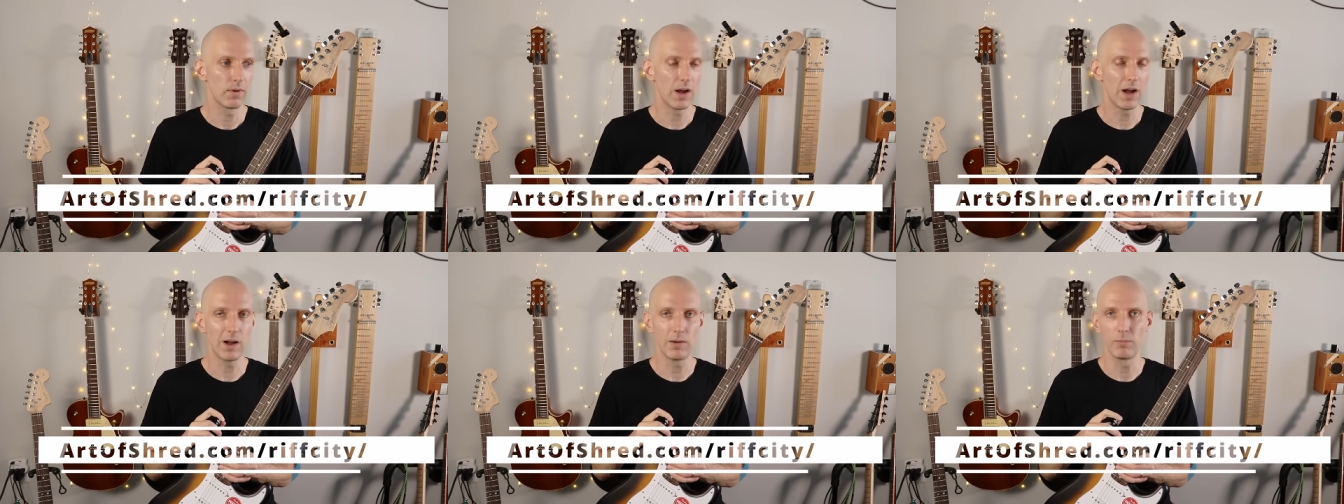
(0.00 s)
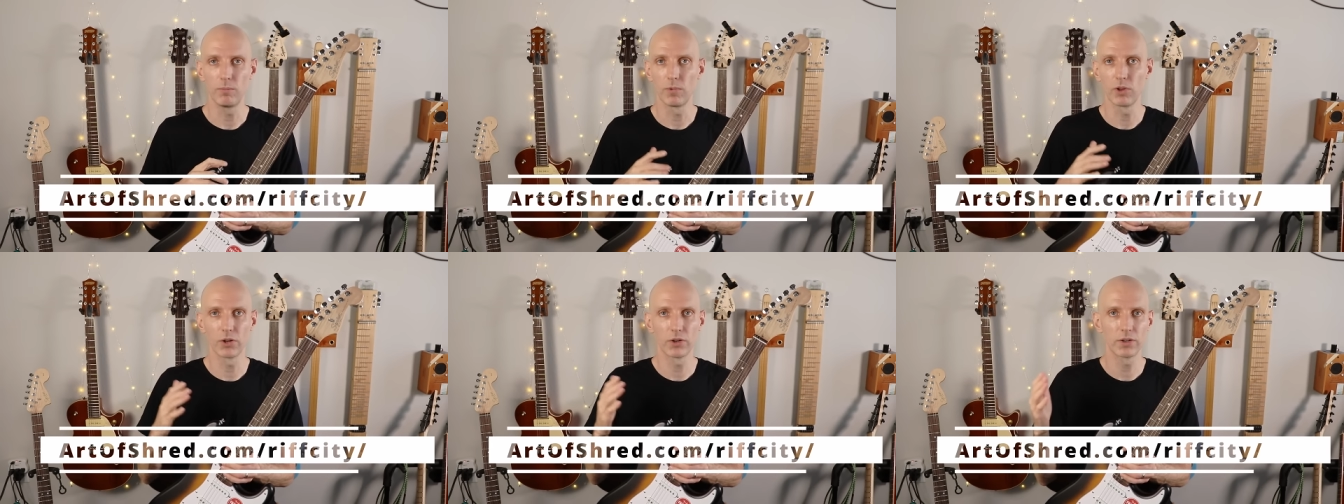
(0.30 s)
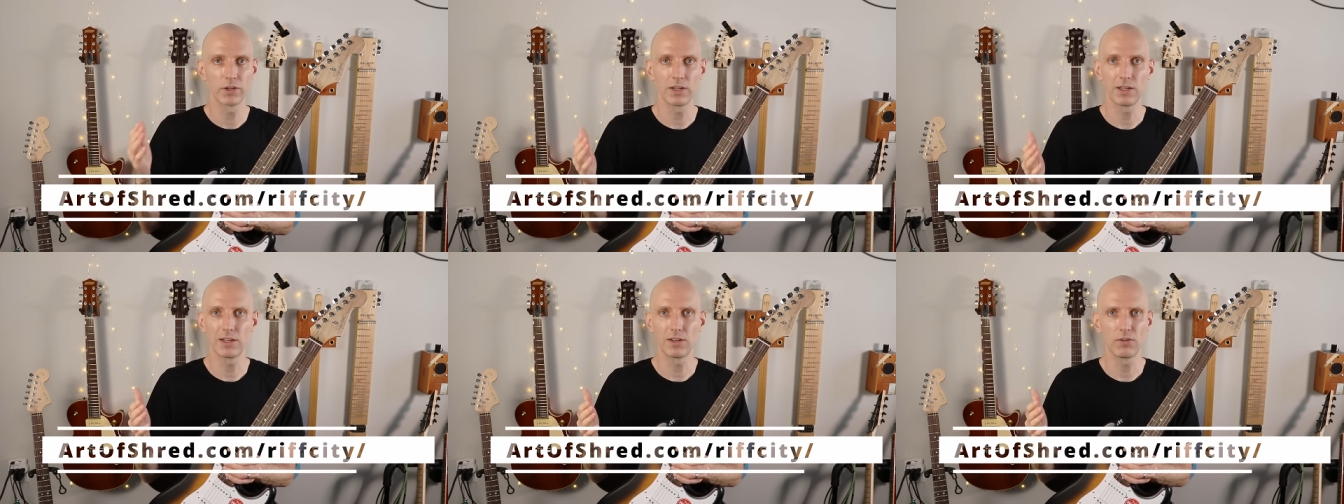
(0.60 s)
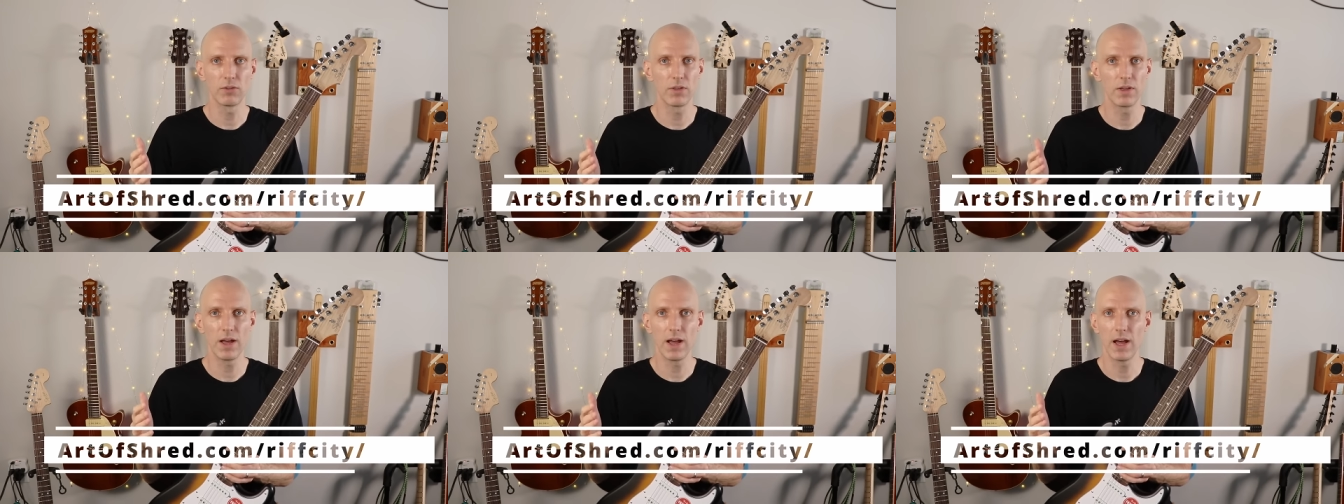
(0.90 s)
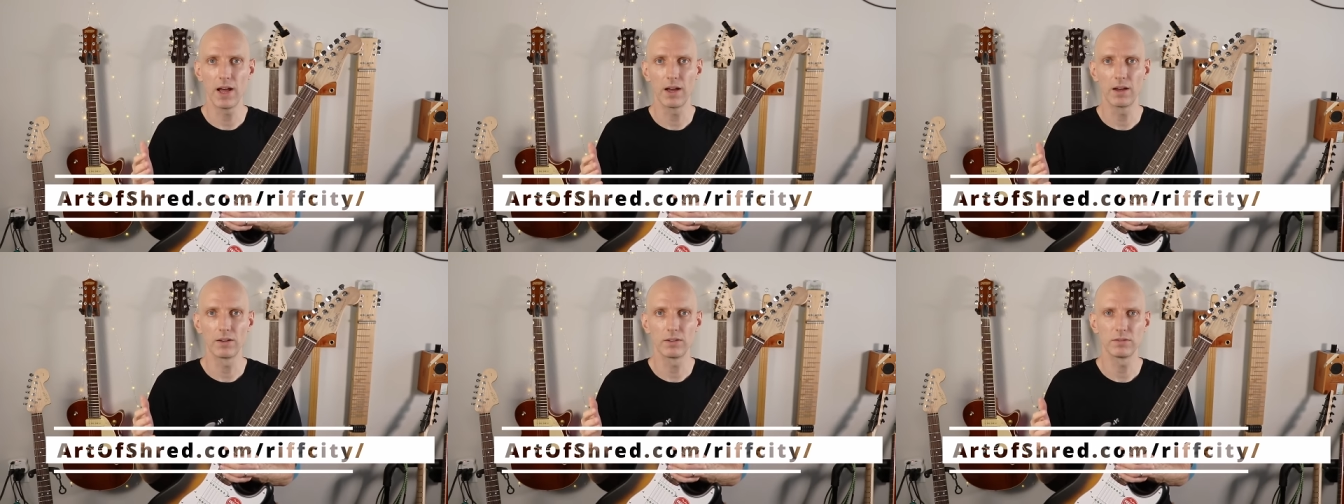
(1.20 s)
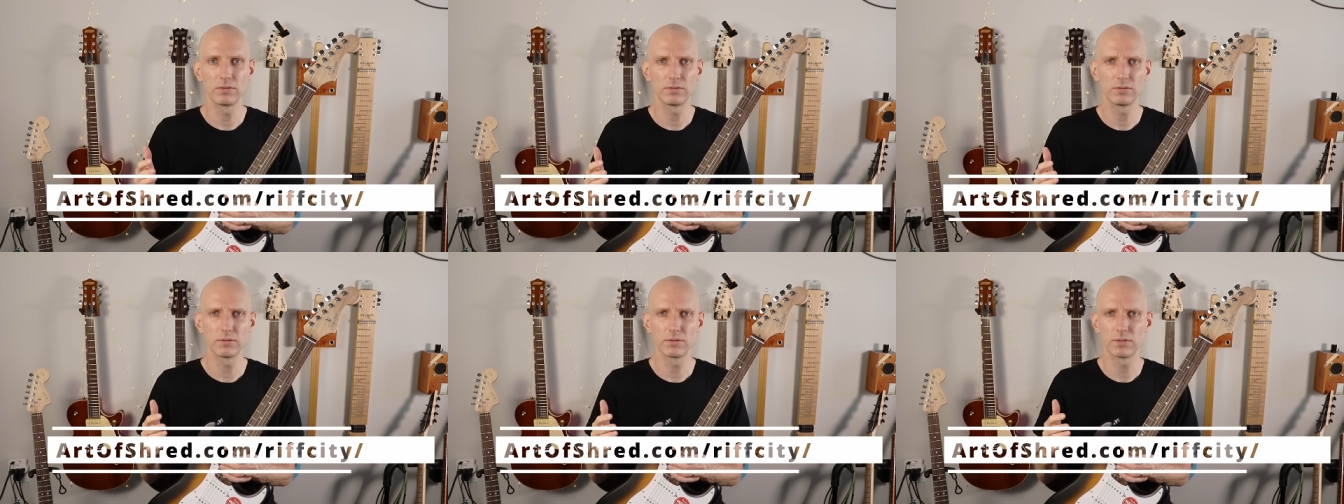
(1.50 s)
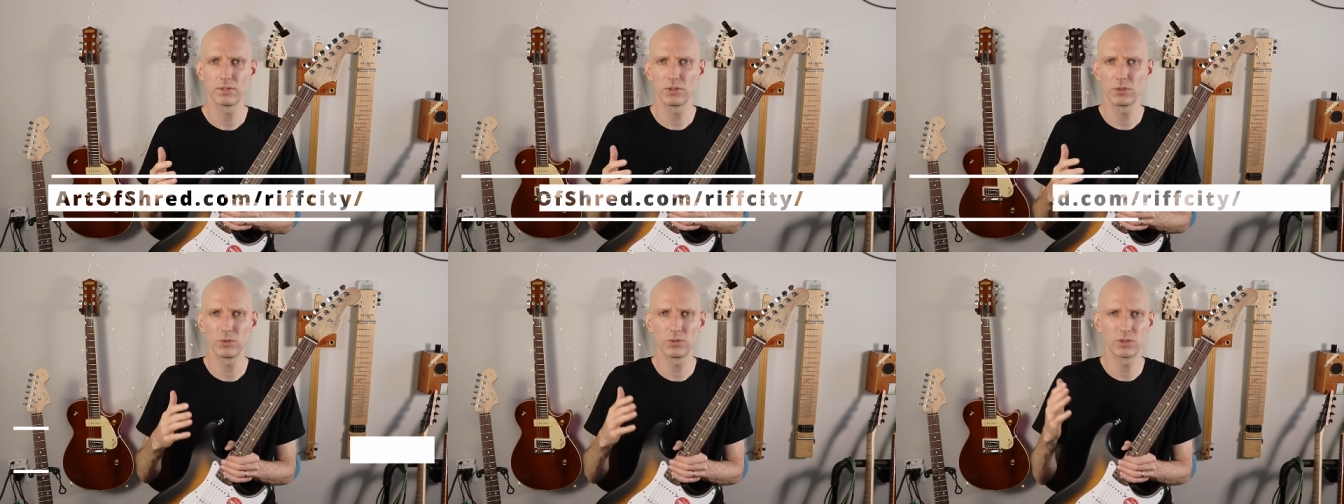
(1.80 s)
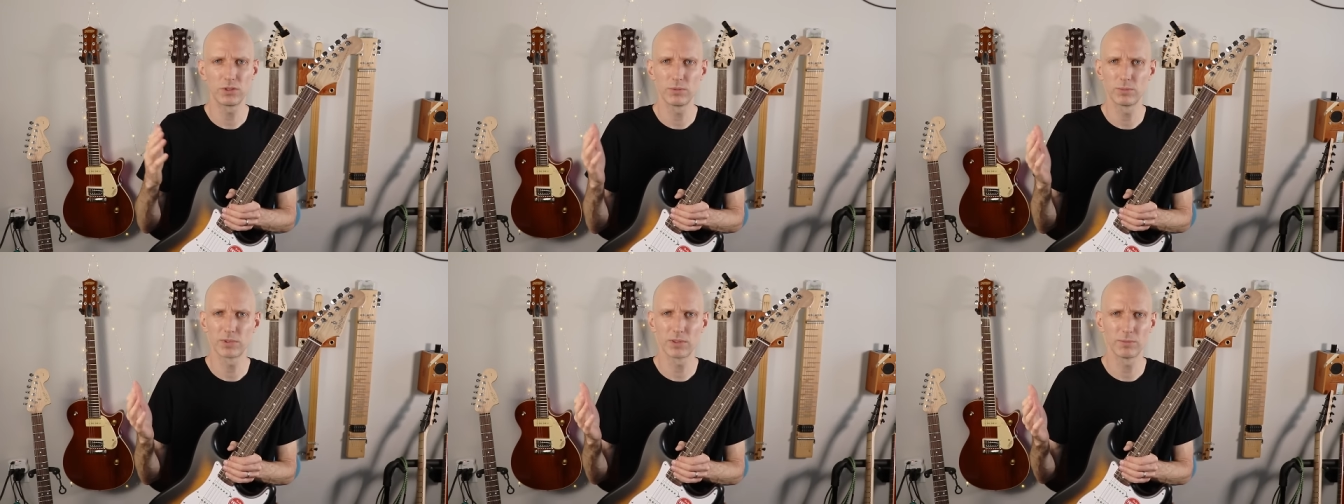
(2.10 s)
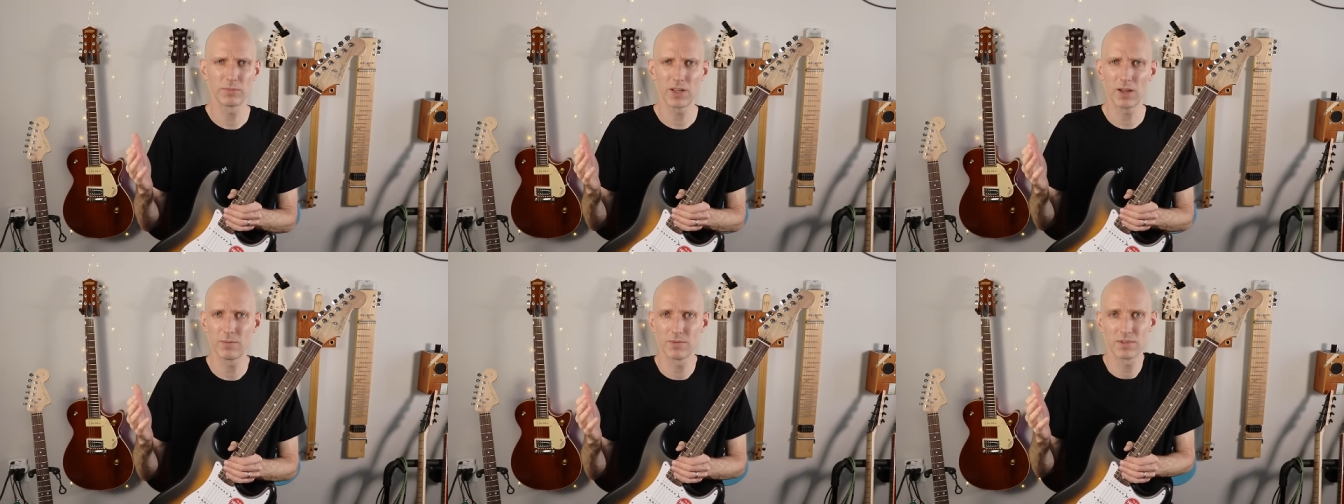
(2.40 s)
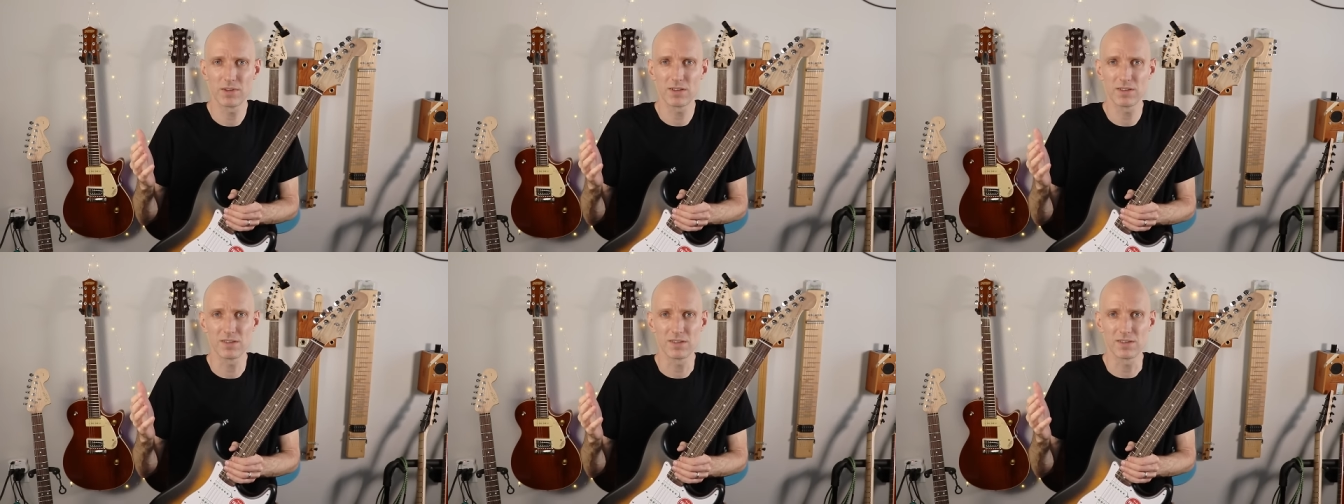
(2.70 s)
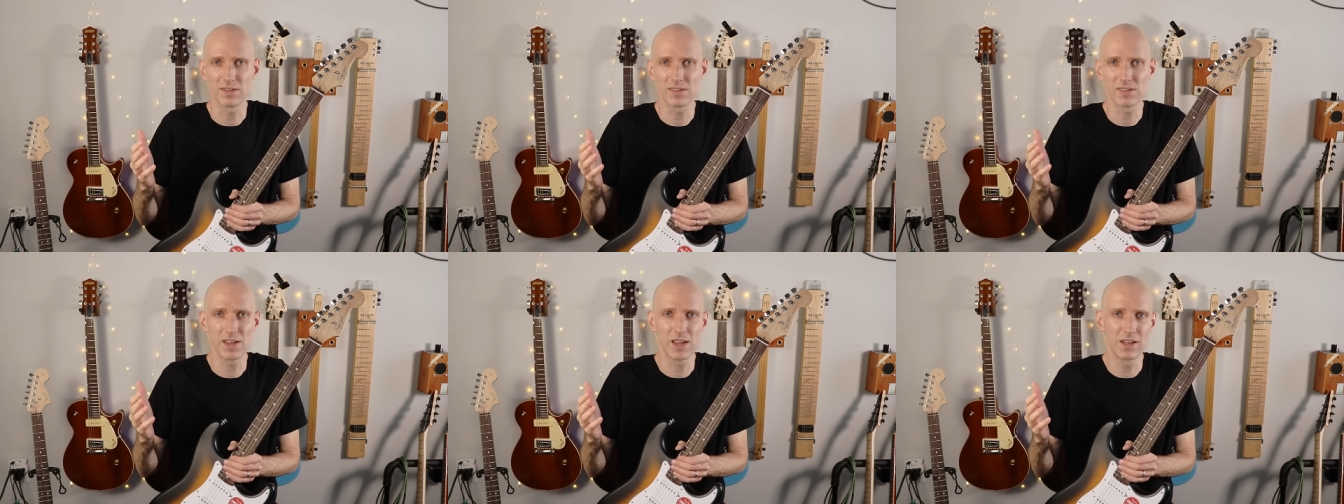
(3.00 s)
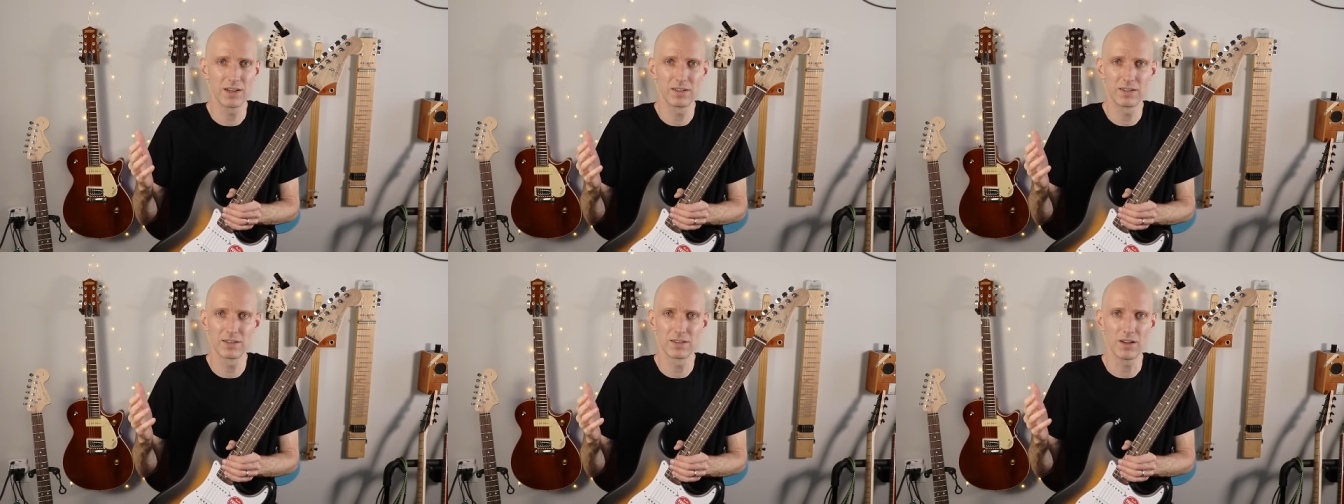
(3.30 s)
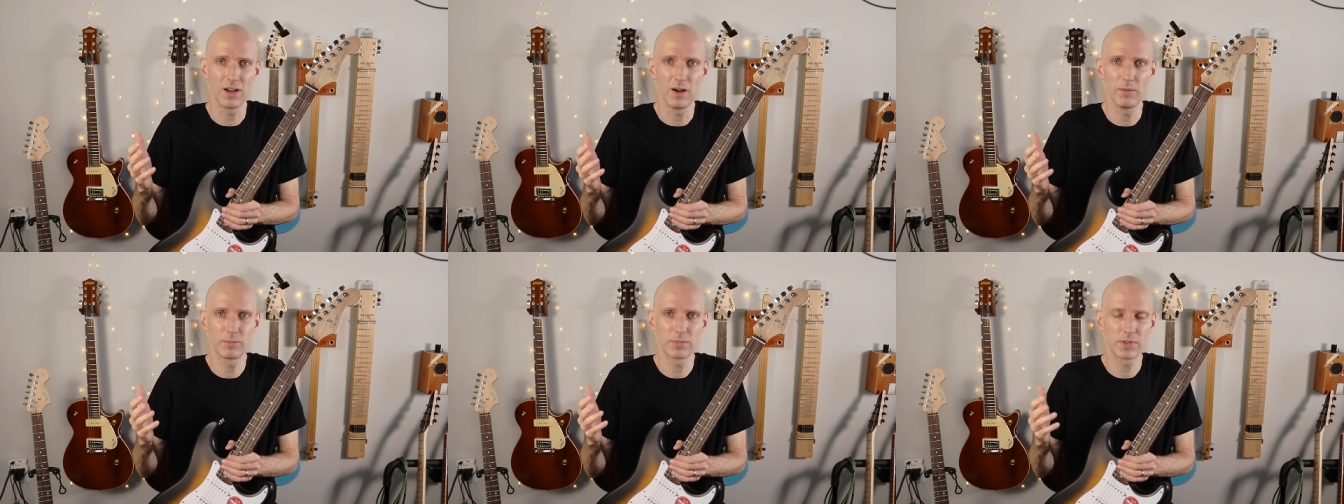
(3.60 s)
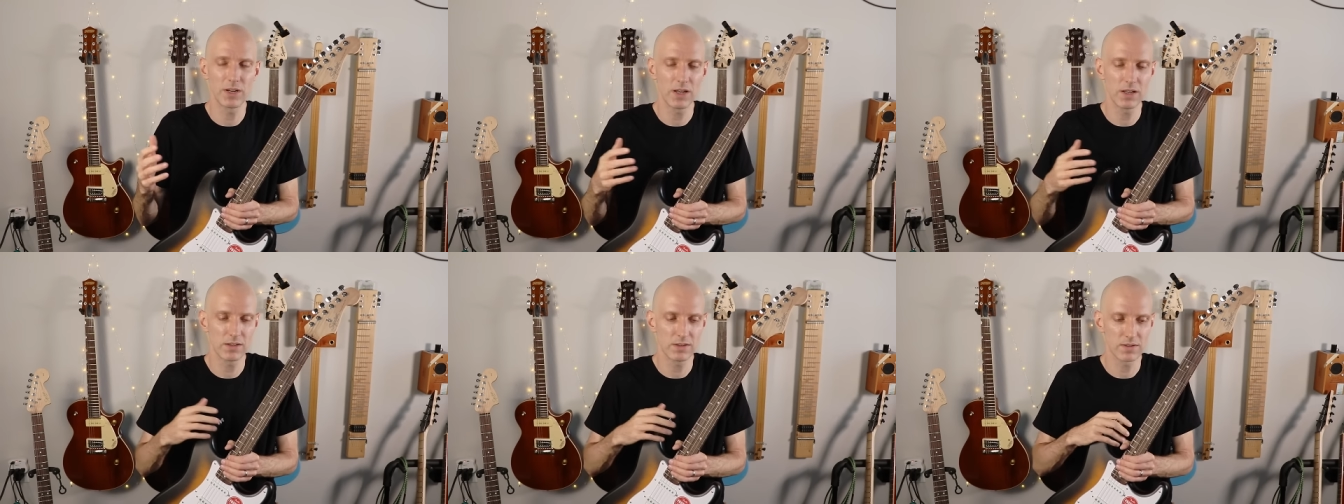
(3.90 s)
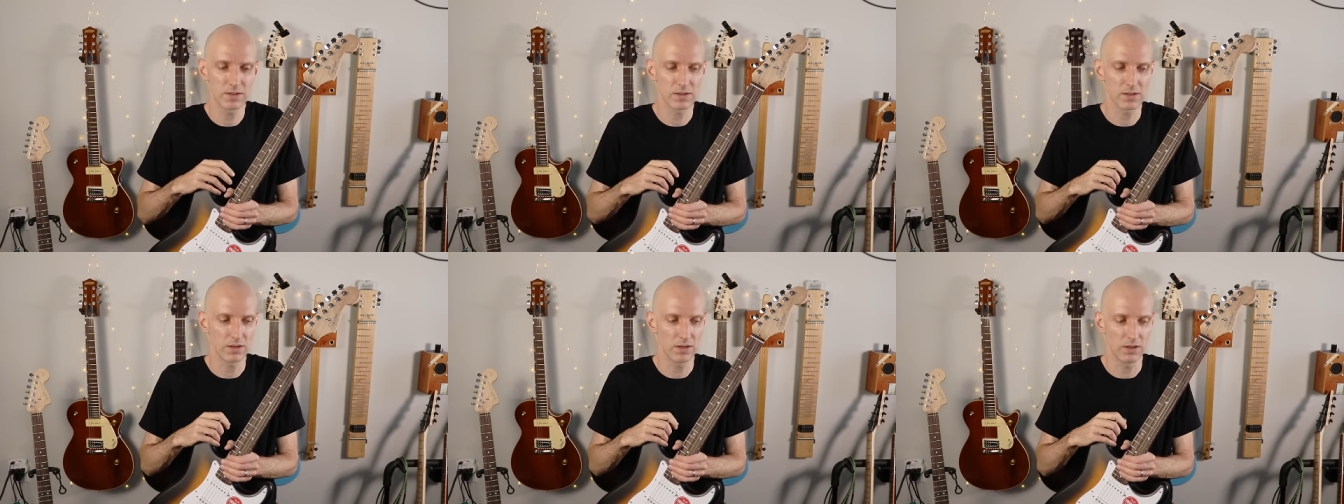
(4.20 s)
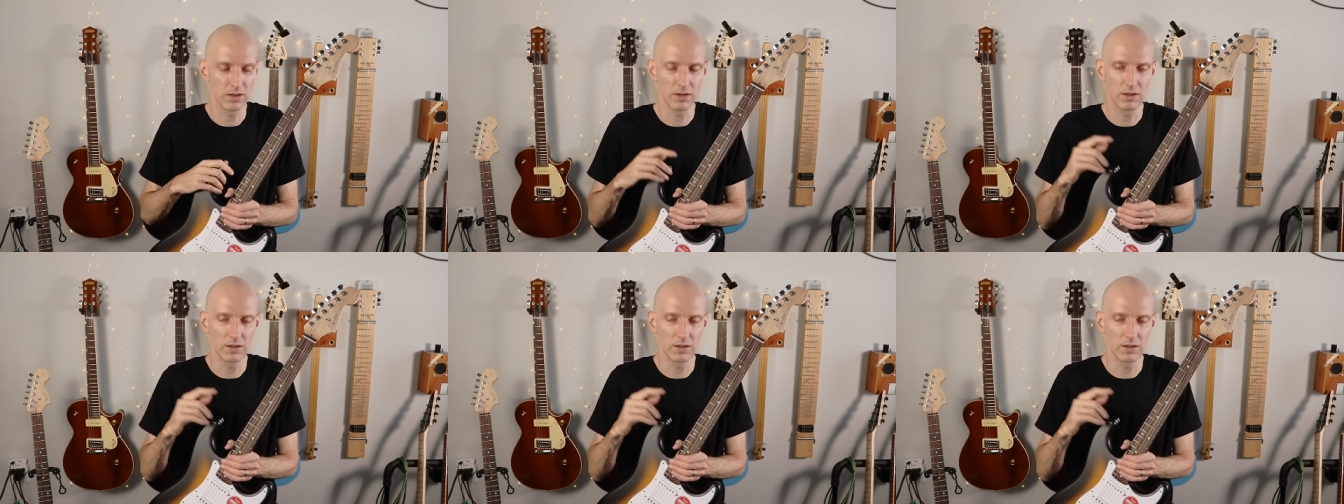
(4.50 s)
I'm learning that YouTube sometimes doesn't send updates,